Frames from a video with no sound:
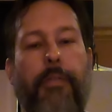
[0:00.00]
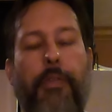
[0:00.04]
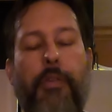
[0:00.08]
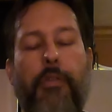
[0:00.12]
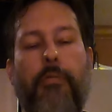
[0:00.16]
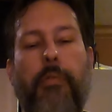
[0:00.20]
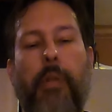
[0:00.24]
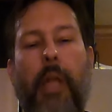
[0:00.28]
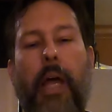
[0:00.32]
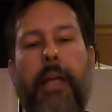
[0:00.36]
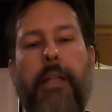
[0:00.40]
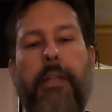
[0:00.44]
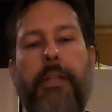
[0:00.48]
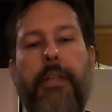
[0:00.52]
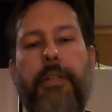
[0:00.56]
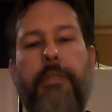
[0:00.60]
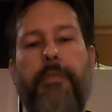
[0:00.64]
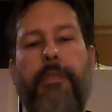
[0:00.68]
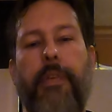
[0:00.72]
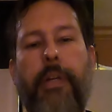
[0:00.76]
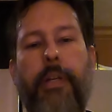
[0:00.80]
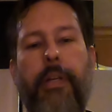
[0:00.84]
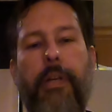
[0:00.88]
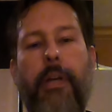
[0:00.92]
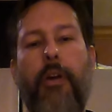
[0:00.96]
you like this
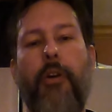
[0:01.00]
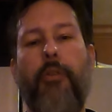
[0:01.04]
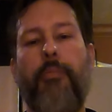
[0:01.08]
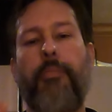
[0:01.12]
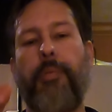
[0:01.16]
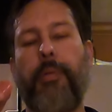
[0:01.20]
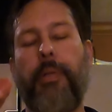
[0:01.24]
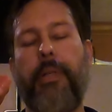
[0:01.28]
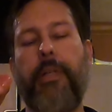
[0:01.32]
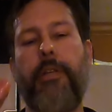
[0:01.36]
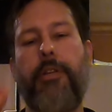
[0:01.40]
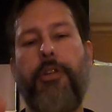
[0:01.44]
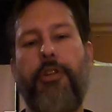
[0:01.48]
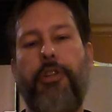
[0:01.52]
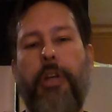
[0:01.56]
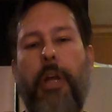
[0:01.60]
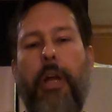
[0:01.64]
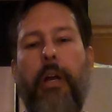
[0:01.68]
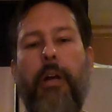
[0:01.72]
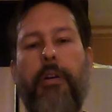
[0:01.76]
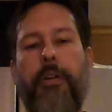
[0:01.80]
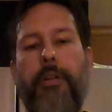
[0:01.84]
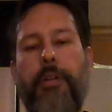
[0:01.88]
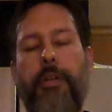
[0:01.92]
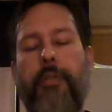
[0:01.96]
video, please
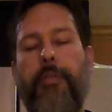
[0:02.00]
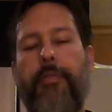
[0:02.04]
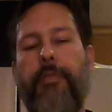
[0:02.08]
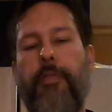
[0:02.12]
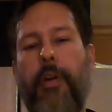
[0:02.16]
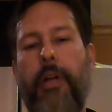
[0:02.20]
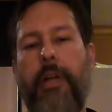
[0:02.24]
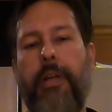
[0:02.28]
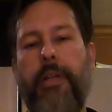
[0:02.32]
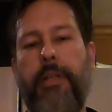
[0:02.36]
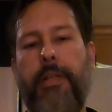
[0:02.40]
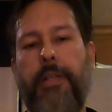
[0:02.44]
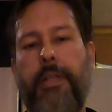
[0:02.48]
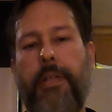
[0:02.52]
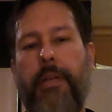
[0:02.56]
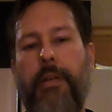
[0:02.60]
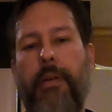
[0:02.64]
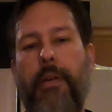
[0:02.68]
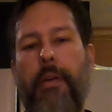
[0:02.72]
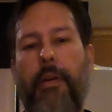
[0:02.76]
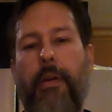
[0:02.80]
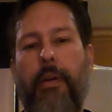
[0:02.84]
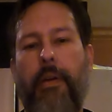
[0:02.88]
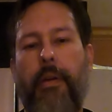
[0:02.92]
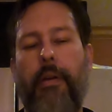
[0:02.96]
share to your friends.
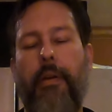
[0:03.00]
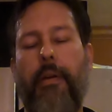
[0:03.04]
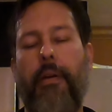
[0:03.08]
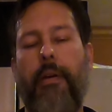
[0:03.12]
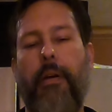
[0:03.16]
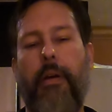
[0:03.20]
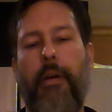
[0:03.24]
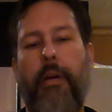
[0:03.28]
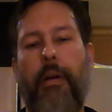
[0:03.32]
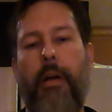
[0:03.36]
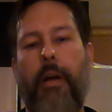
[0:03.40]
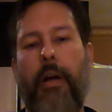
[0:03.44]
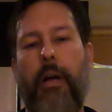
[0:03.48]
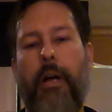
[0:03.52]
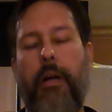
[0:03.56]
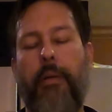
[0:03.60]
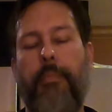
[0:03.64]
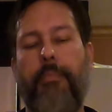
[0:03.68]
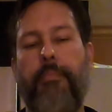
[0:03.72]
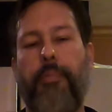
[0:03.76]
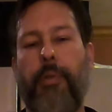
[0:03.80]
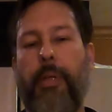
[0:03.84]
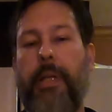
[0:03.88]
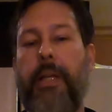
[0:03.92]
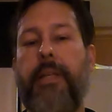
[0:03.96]

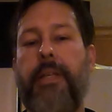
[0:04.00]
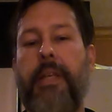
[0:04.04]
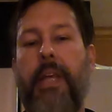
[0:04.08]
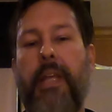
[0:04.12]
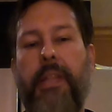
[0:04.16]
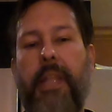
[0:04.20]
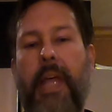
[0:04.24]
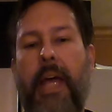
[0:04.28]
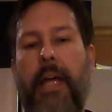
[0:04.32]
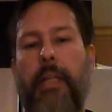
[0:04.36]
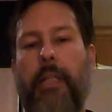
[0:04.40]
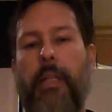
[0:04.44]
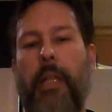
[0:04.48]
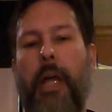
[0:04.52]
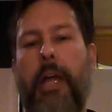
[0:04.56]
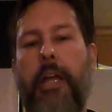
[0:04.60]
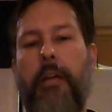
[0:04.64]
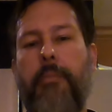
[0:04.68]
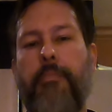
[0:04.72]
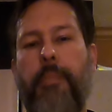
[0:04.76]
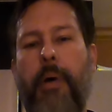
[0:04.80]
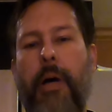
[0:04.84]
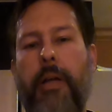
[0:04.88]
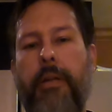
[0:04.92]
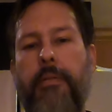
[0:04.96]
Please hit that
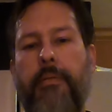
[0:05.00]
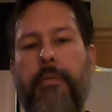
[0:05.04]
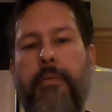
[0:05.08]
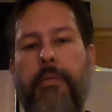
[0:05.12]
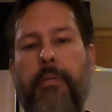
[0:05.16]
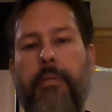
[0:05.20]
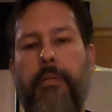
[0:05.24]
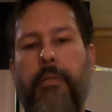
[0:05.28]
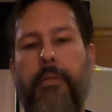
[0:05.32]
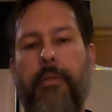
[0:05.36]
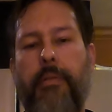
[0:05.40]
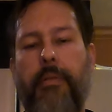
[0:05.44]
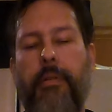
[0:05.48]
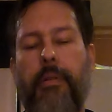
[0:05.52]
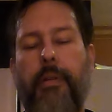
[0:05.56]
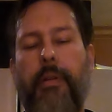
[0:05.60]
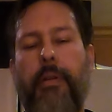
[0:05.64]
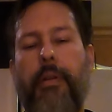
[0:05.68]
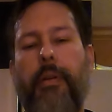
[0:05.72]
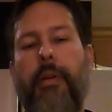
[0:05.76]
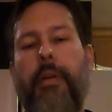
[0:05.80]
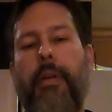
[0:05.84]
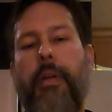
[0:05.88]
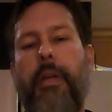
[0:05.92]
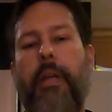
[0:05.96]
like button,
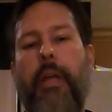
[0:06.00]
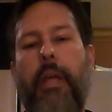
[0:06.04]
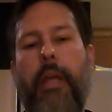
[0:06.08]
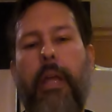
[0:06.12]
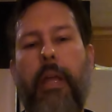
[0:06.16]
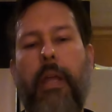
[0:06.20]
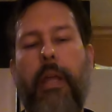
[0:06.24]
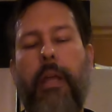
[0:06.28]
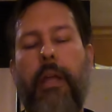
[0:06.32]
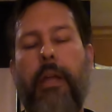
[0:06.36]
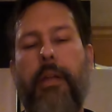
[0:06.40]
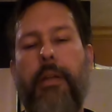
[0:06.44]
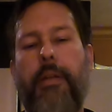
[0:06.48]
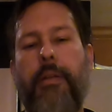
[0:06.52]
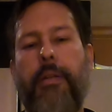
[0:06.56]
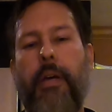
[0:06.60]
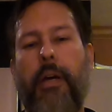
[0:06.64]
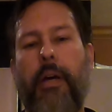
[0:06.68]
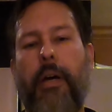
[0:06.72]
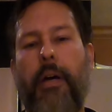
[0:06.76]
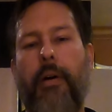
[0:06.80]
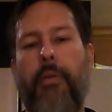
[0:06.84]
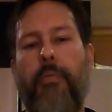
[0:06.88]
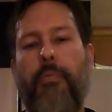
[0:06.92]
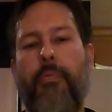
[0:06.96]
and
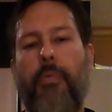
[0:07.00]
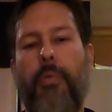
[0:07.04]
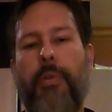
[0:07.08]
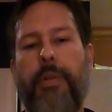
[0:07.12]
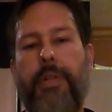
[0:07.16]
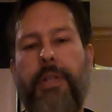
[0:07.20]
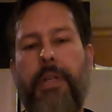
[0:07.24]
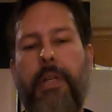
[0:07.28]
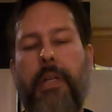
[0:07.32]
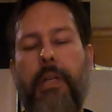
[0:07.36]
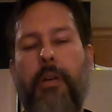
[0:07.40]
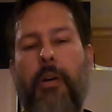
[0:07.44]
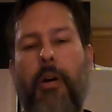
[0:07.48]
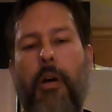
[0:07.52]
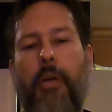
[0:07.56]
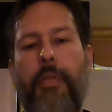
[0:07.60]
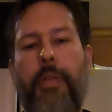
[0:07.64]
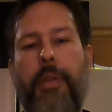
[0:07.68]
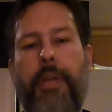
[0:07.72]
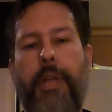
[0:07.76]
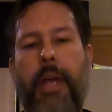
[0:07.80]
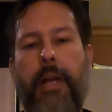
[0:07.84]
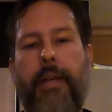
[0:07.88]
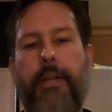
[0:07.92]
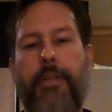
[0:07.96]
we'll see you on the
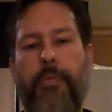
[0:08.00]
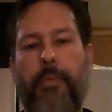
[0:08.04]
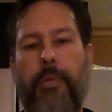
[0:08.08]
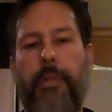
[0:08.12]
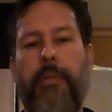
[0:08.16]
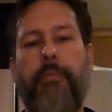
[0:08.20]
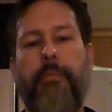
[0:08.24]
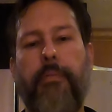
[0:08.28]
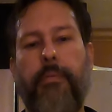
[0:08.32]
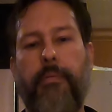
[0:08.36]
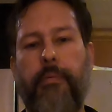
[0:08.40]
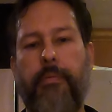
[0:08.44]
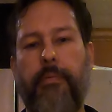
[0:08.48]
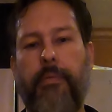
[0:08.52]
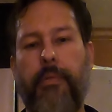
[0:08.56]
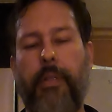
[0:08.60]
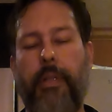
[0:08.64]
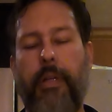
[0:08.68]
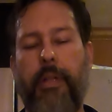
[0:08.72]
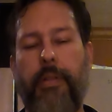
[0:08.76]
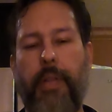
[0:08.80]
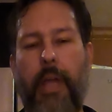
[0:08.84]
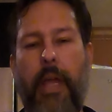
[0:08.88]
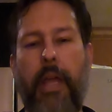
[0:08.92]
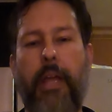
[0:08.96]
next one.
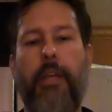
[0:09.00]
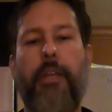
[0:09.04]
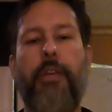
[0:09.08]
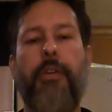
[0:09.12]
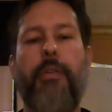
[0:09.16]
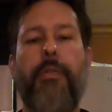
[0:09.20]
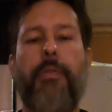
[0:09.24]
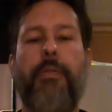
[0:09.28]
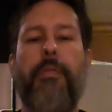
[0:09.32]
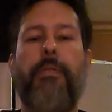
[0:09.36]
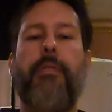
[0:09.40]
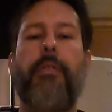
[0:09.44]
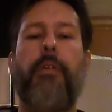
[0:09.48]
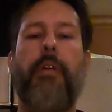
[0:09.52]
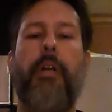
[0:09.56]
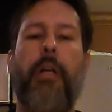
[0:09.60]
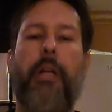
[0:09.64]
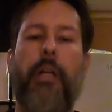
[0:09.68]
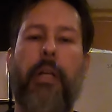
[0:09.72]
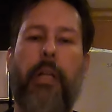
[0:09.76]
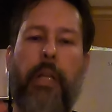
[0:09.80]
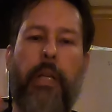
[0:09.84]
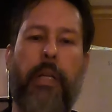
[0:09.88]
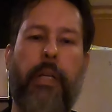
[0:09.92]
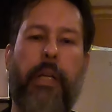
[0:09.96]
Thank you,
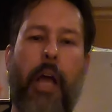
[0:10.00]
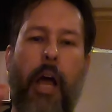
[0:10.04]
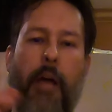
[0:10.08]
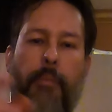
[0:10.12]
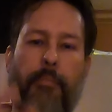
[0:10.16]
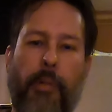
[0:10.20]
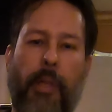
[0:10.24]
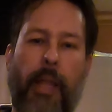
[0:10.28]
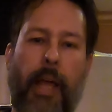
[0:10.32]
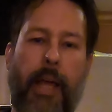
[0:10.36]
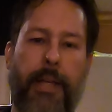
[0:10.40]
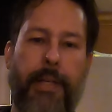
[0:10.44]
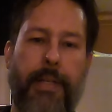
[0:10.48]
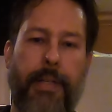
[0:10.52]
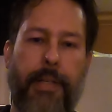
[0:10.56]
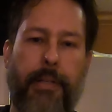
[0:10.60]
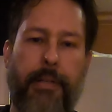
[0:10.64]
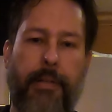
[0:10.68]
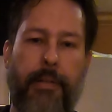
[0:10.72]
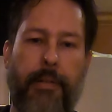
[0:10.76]
and God bless.